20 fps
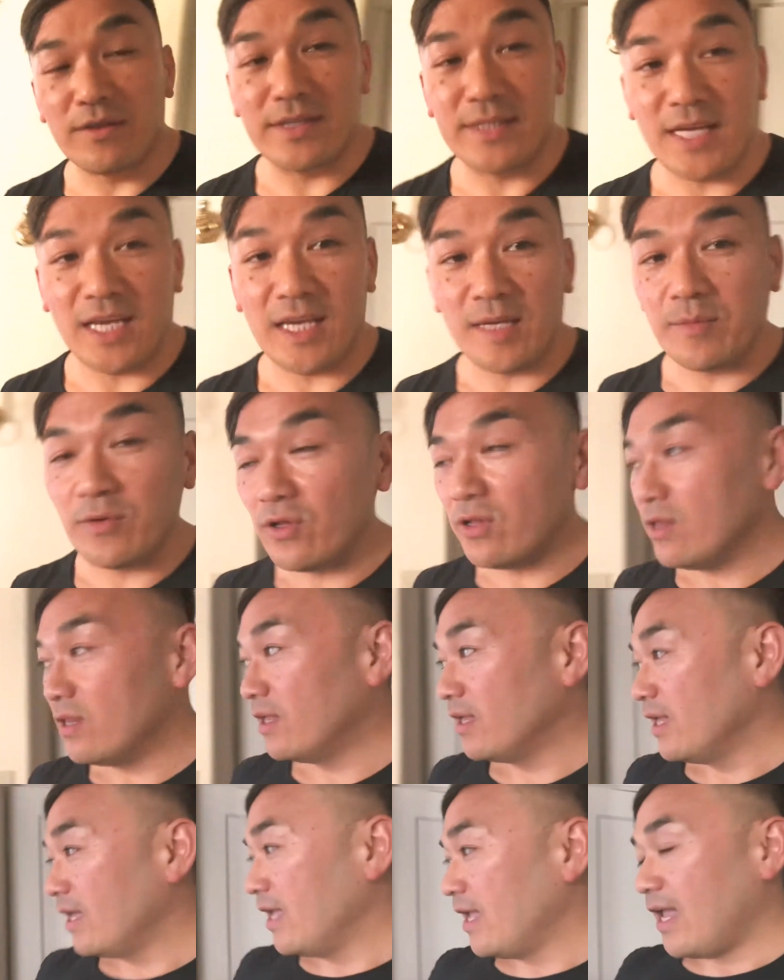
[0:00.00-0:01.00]
the table.
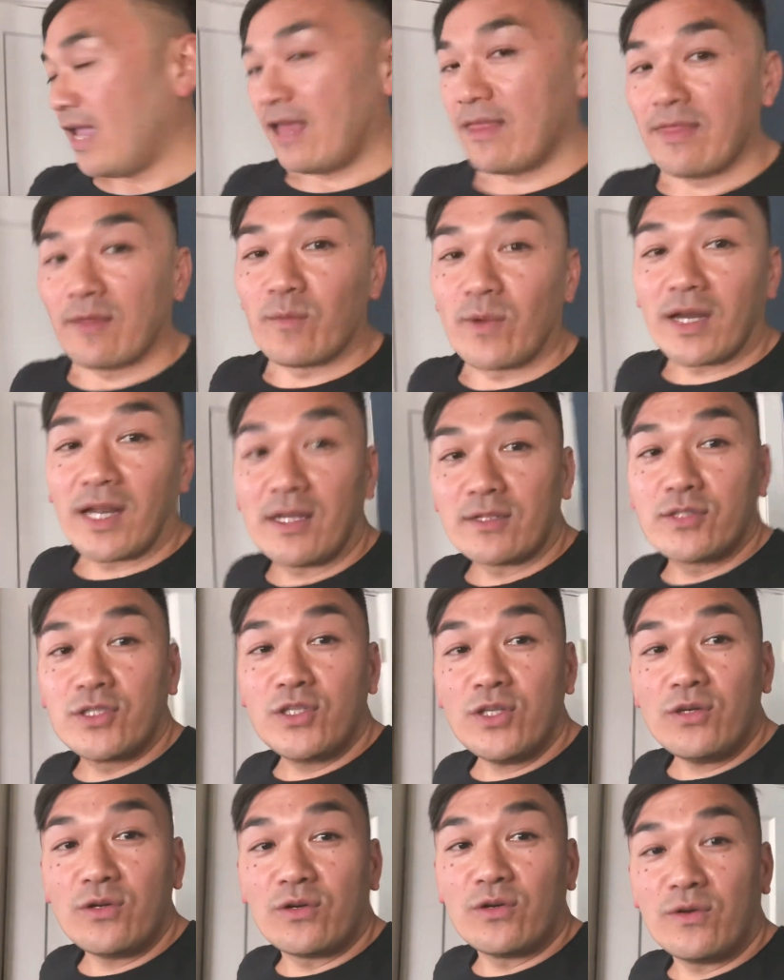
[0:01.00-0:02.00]
And then what I'll
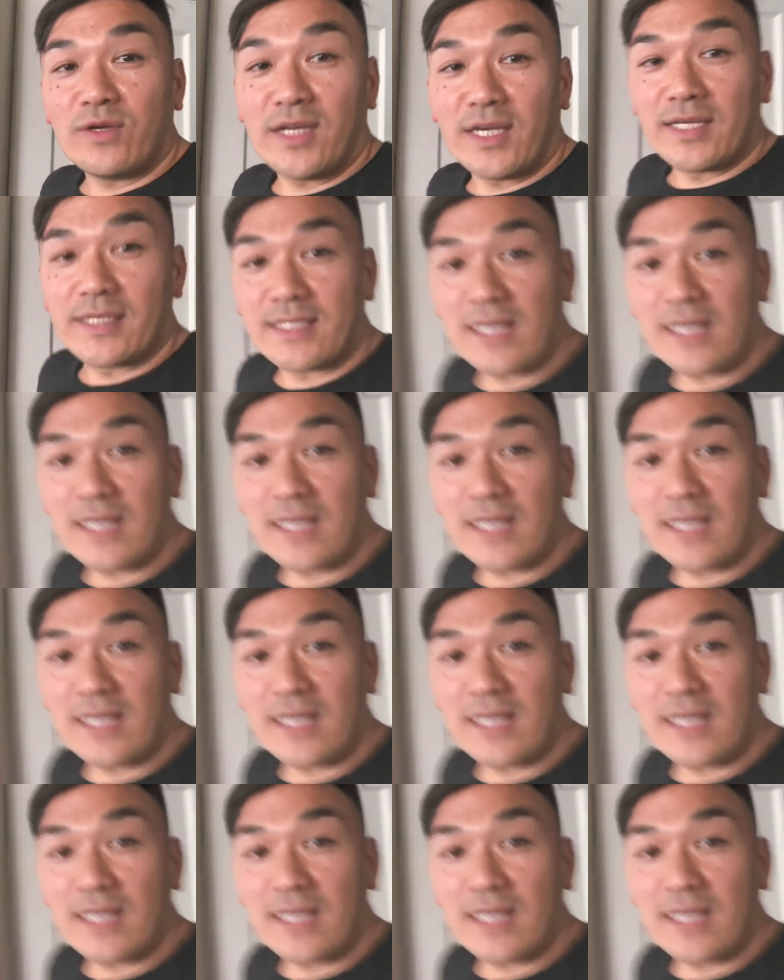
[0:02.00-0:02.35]
do is